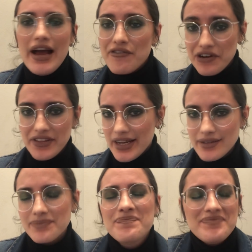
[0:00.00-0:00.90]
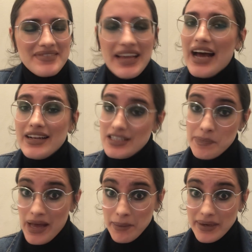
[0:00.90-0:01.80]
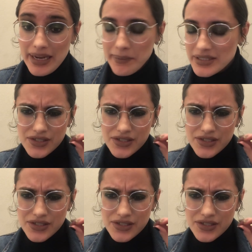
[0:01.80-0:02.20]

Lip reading: everything that is bad about capitalism.